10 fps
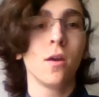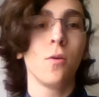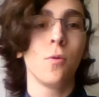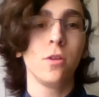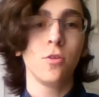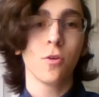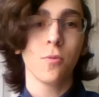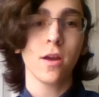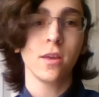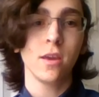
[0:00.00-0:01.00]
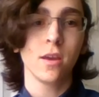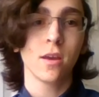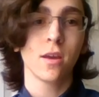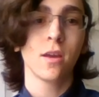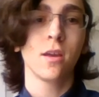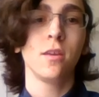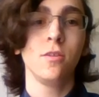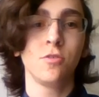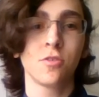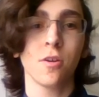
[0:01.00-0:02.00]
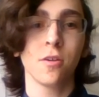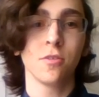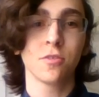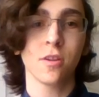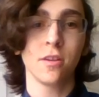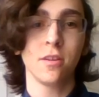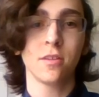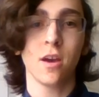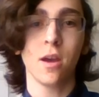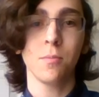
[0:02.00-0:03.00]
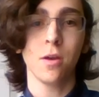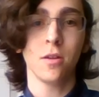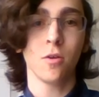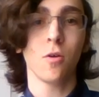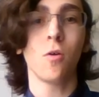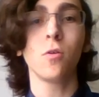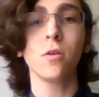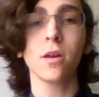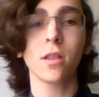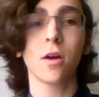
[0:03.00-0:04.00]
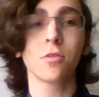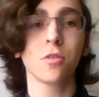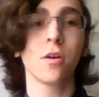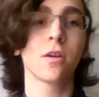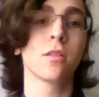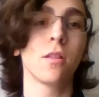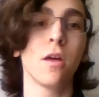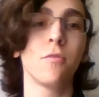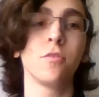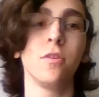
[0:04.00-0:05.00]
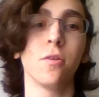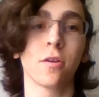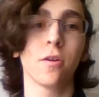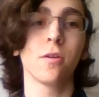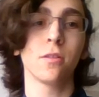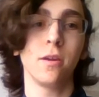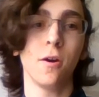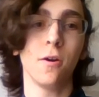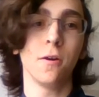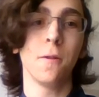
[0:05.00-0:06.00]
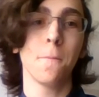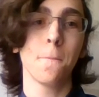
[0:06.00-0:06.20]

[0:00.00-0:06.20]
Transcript: When you are ready, you start your study time and are only allowed to look at the level you are currently on.